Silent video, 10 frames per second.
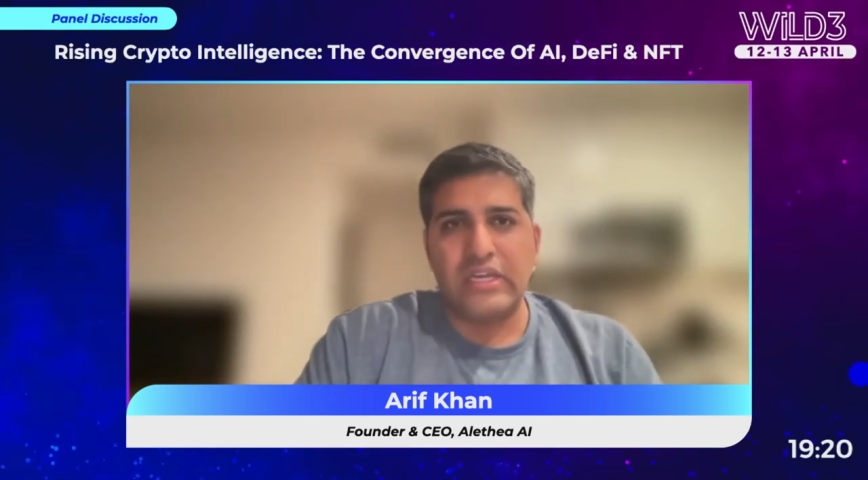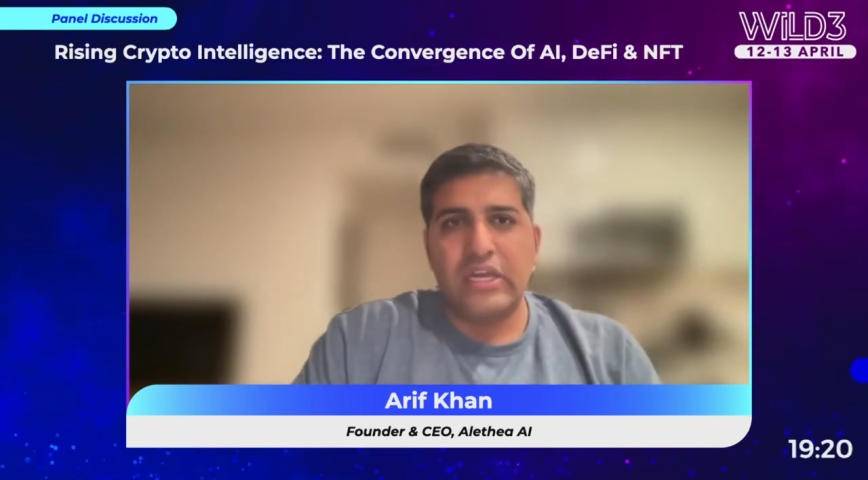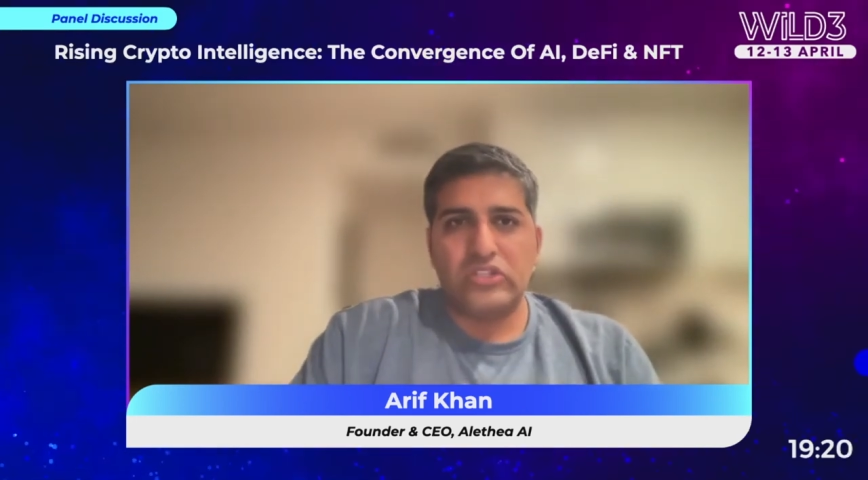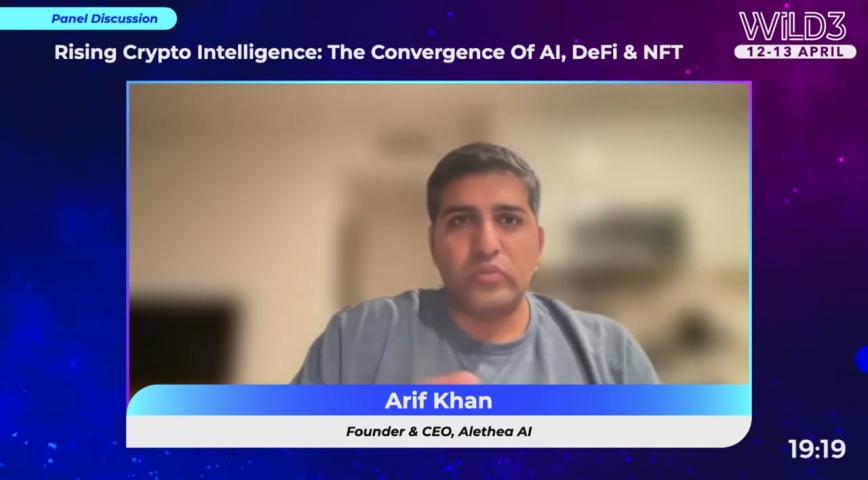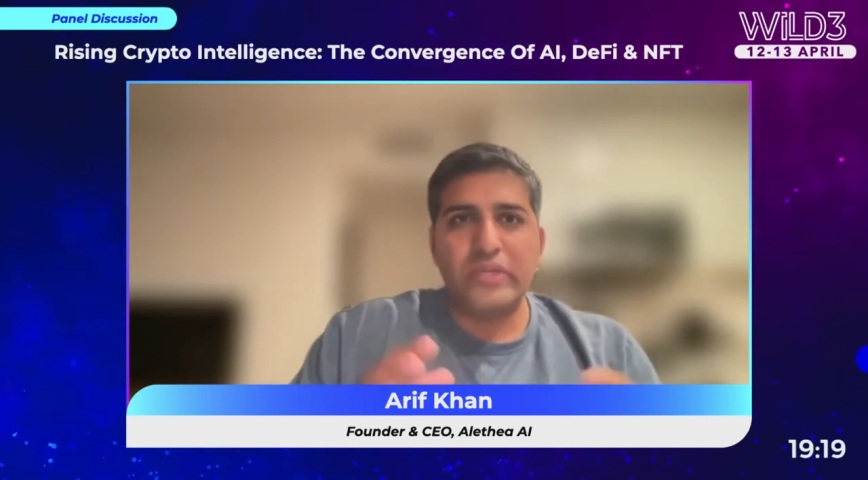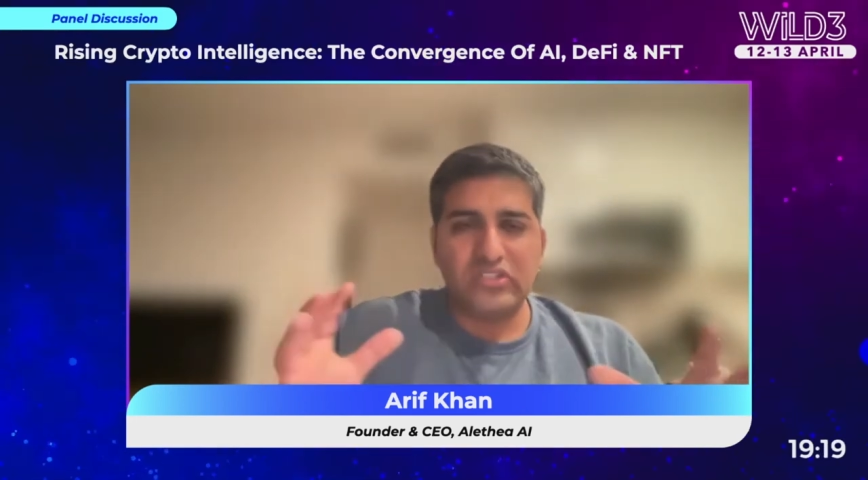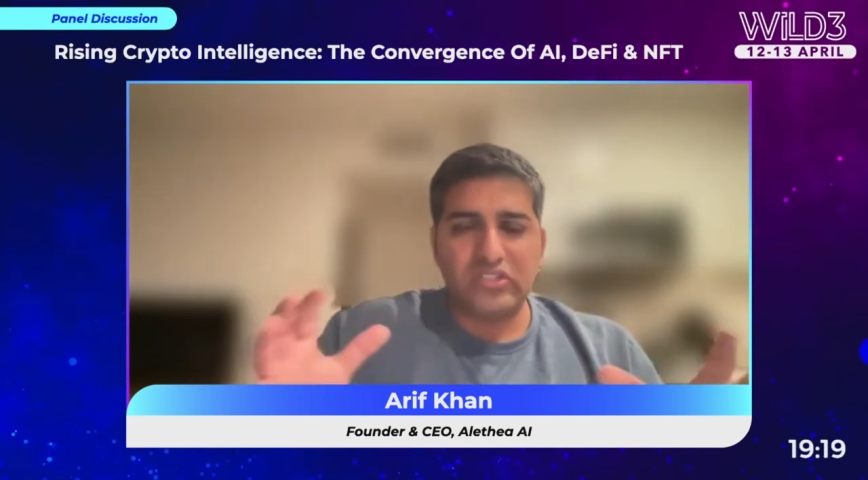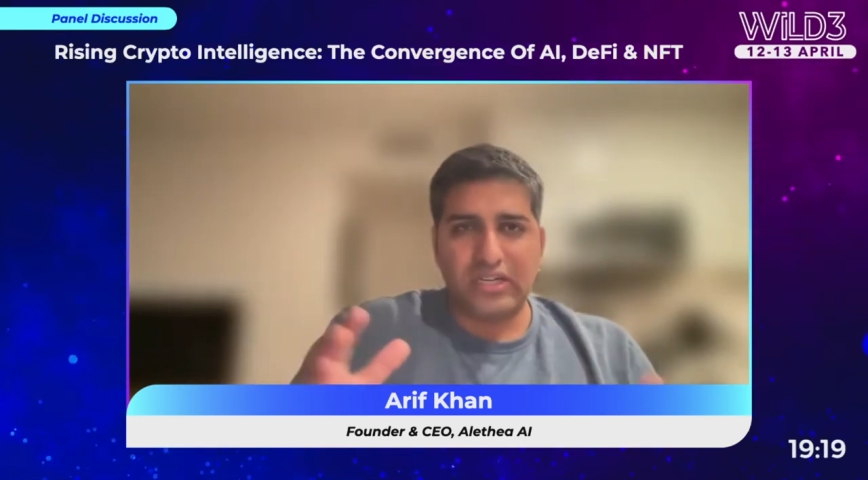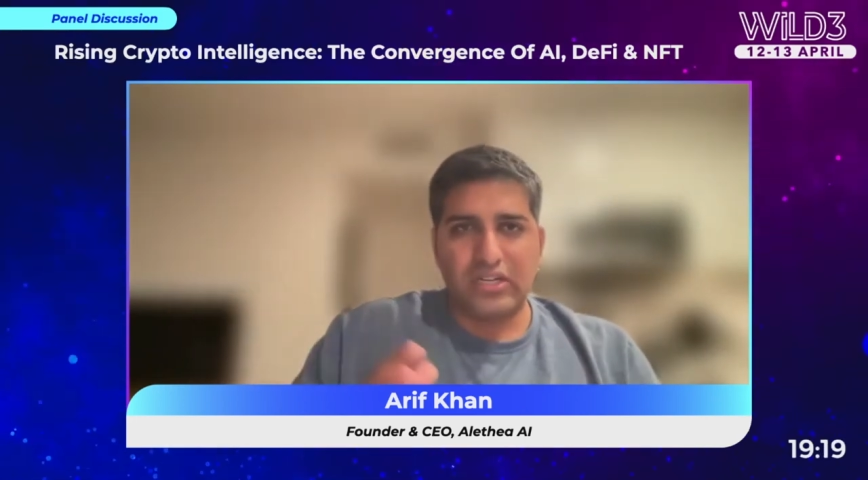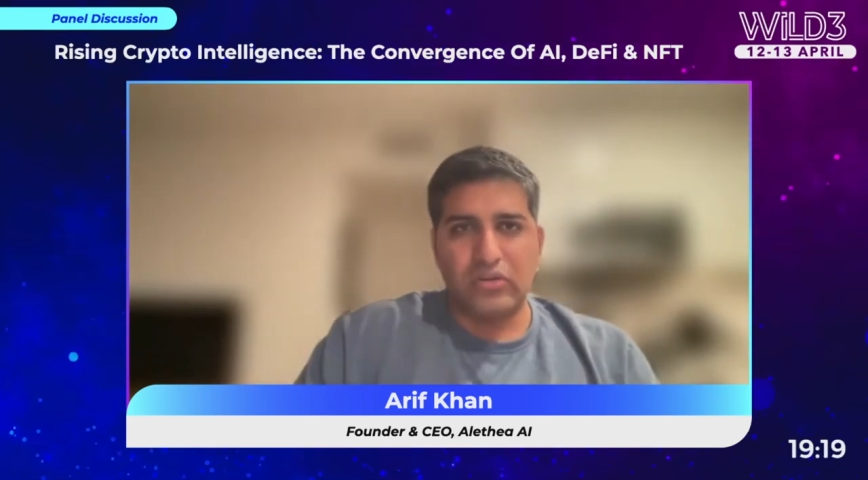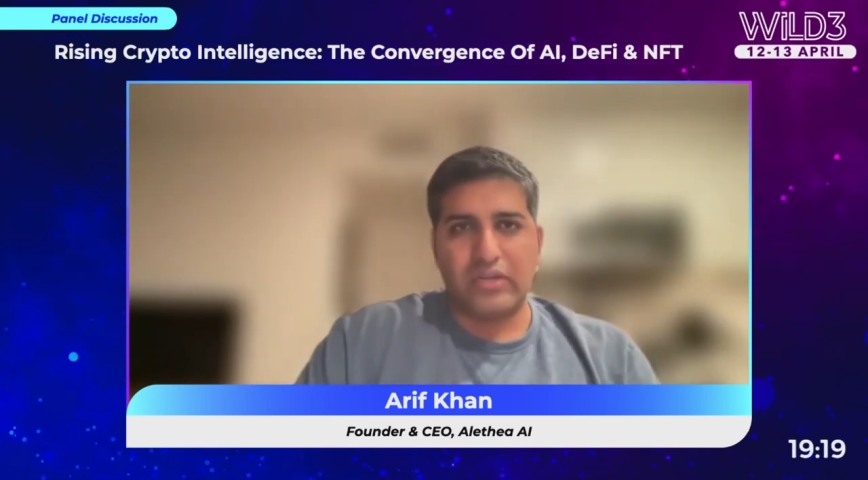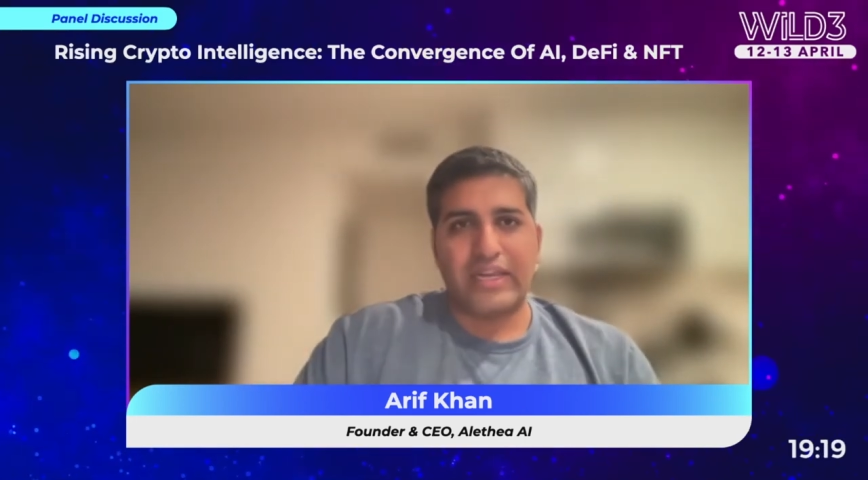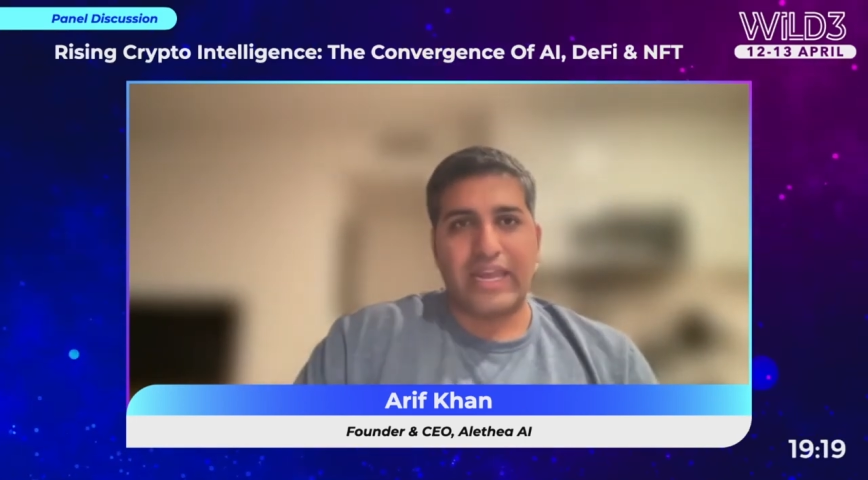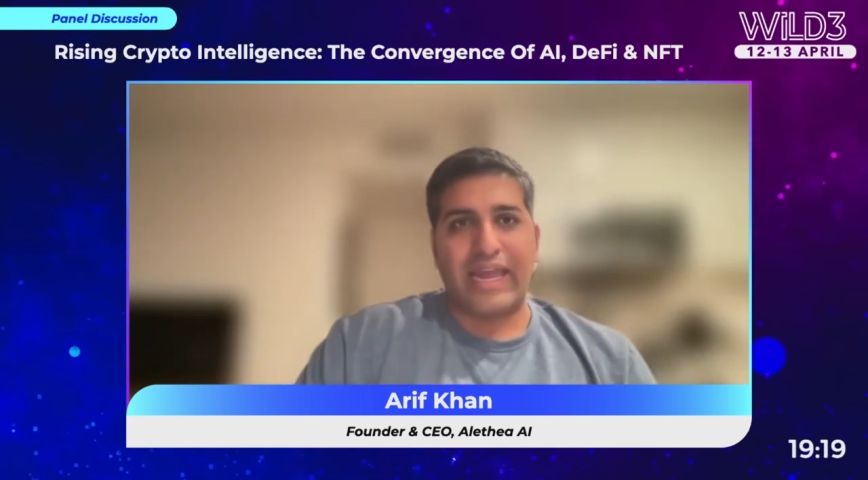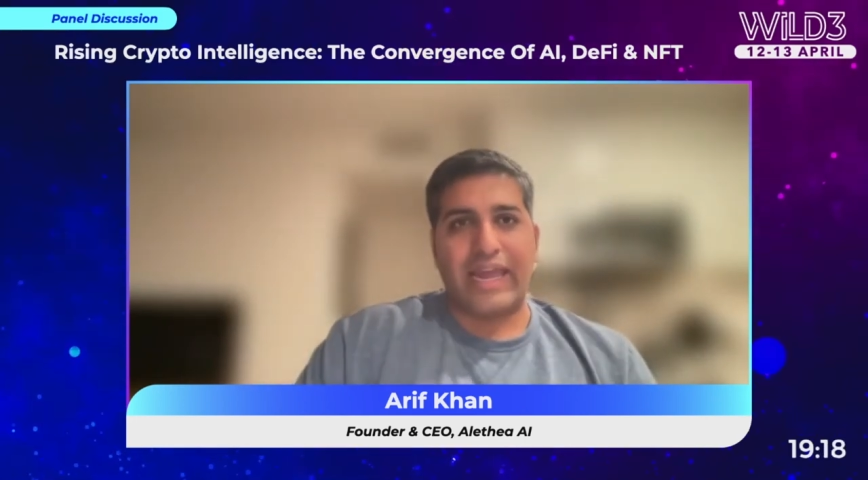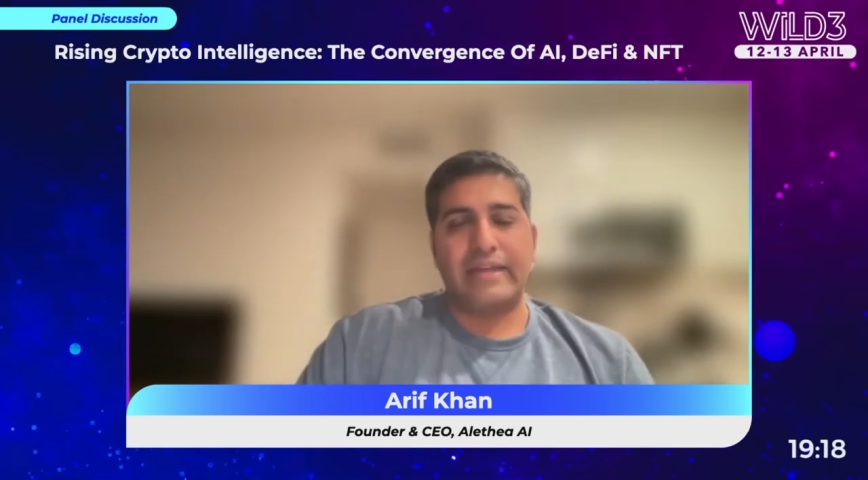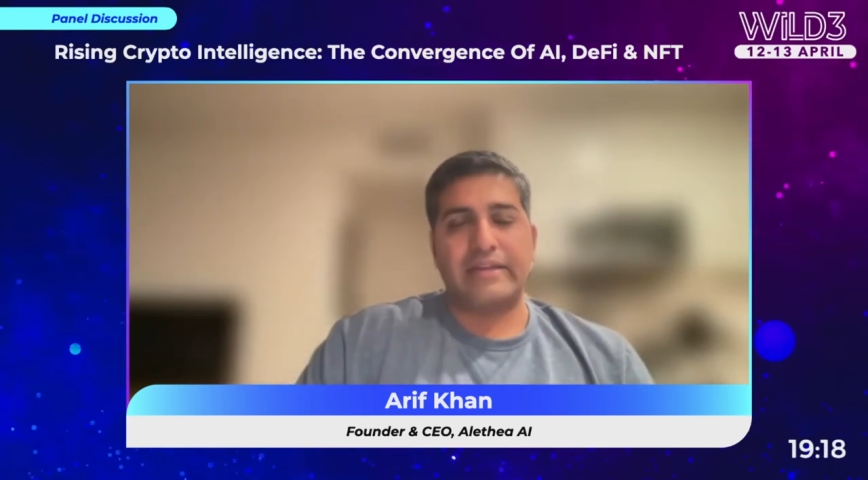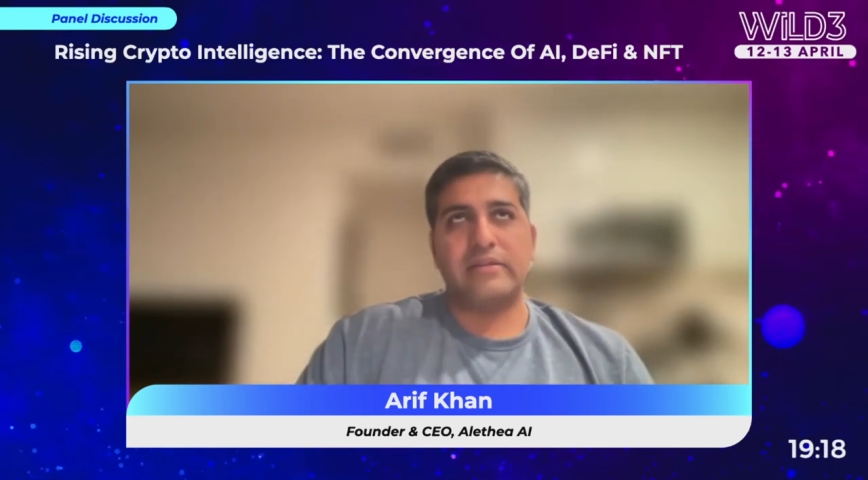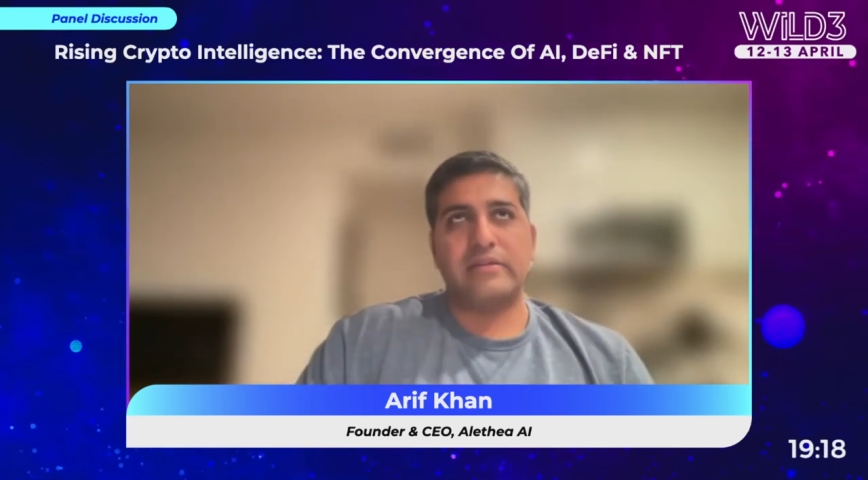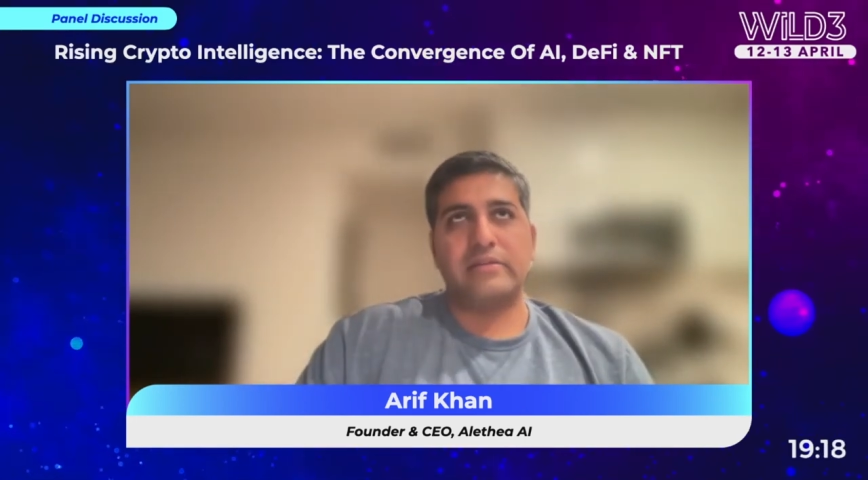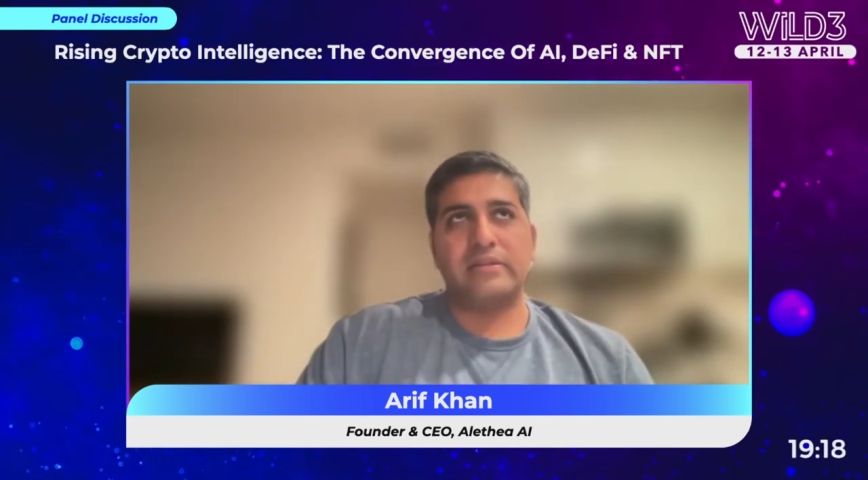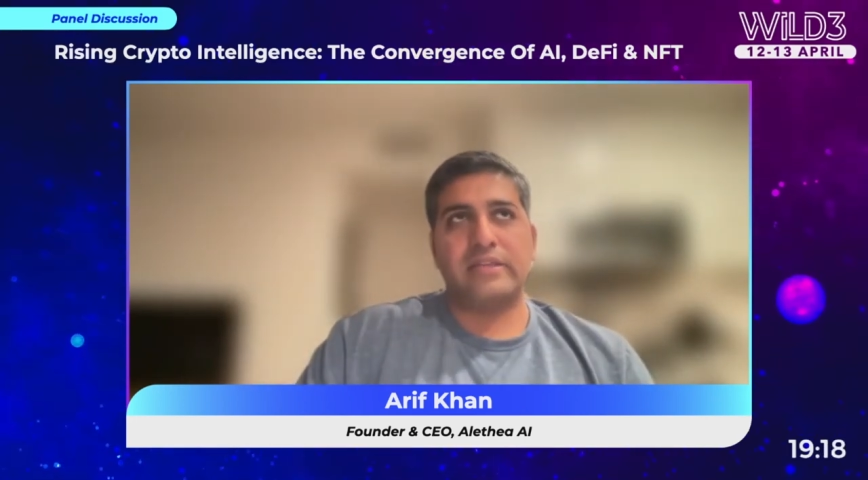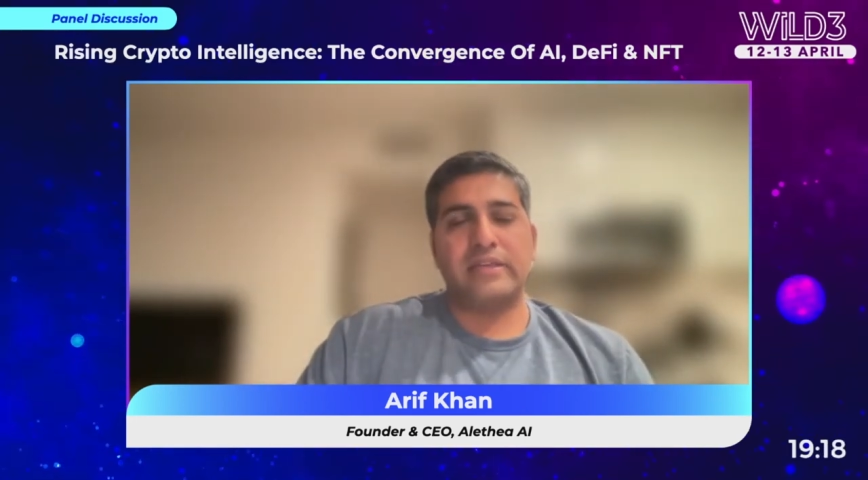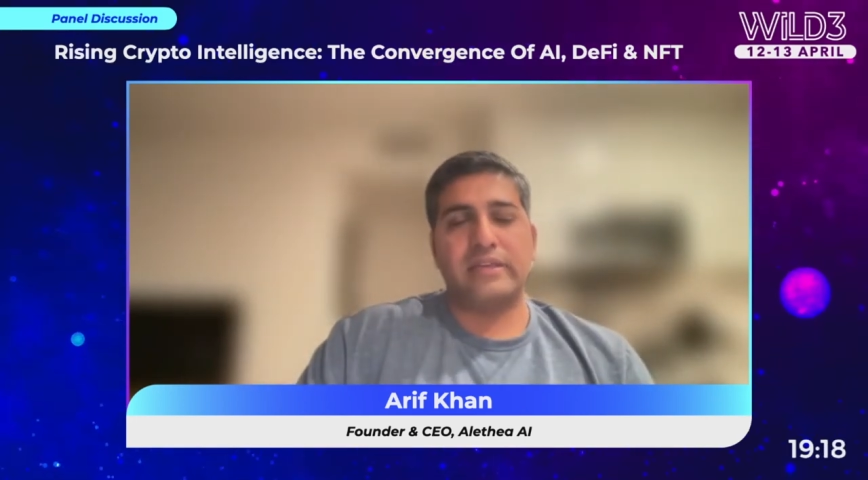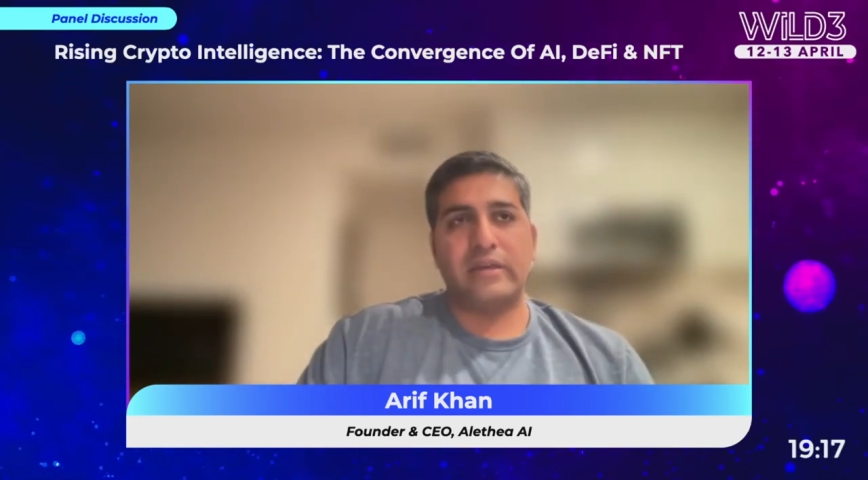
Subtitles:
So we started looking at the